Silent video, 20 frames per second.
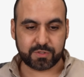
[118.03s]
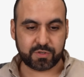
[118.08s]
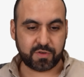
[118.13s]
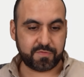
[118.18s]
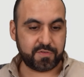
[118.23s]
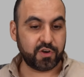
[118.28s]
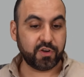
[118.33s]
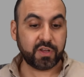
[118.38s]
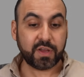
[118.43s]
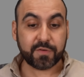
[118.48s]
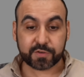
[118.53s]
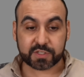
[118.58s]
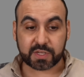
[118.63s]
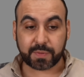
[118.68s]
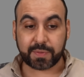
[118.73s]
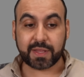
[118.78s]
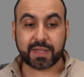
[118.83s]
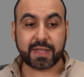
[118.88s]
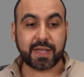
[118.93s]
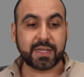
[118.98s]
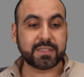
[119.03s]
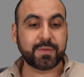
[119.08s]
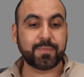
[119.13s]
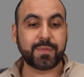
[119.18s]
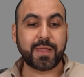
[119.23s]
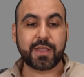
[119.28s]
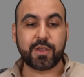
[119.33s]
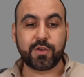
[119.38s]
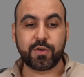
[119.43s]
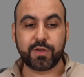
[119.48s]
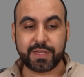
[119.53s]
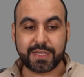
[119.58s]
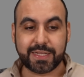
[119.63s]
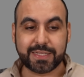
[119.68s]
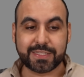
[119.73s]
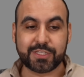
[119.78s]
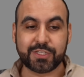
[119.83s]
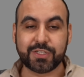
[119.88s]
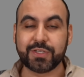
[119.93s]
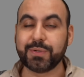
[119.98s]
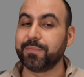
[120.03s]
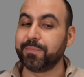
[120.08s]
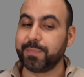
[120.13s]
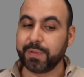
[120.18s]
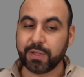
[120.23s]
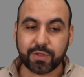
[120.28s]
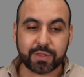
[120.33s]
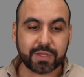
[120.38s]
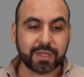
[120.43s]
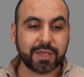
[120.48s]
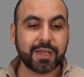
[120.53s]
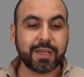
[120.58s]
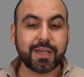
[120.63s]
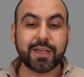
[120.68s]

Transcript: So if you're looking for something custom that you need to build,